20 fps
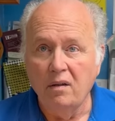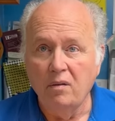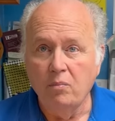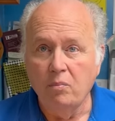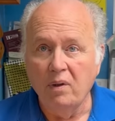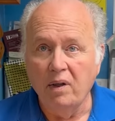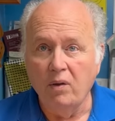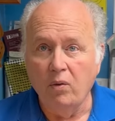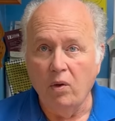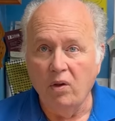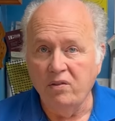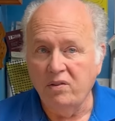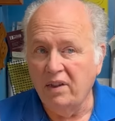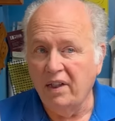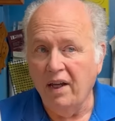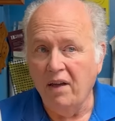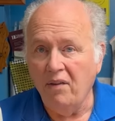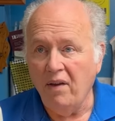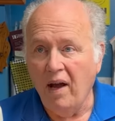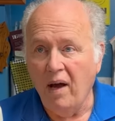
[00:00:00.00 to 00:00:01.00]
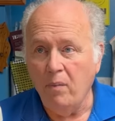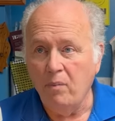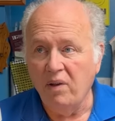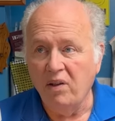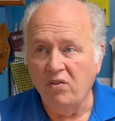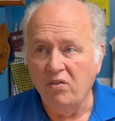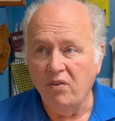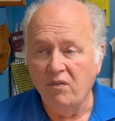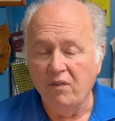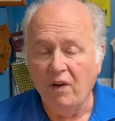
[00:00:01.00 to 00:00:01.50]
But altogether, how many
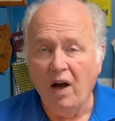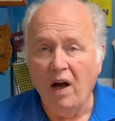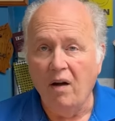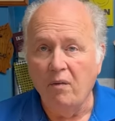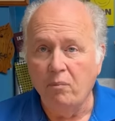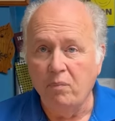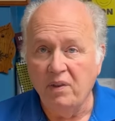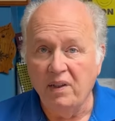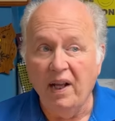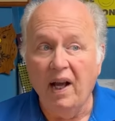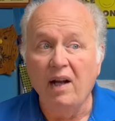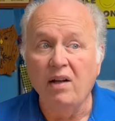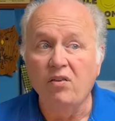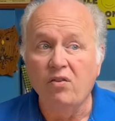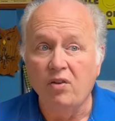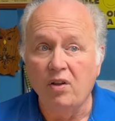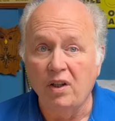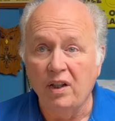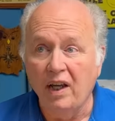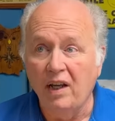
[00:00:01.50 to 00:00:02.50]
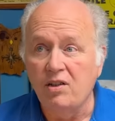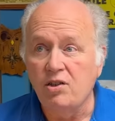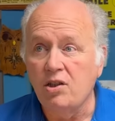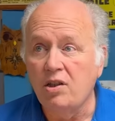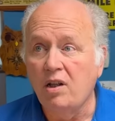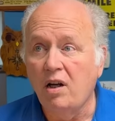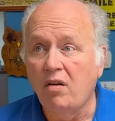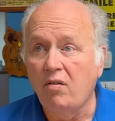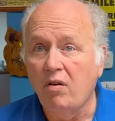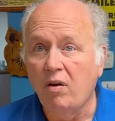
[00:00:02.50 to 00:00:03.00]
survived? But that is a
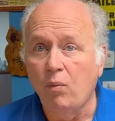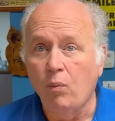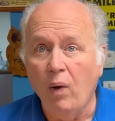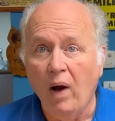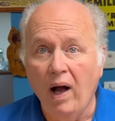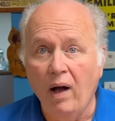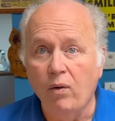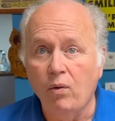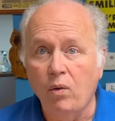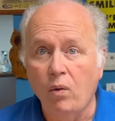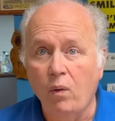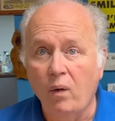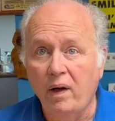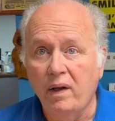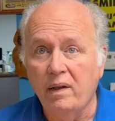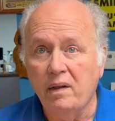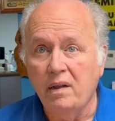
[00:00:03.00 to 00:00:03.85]
legendary WoW coin.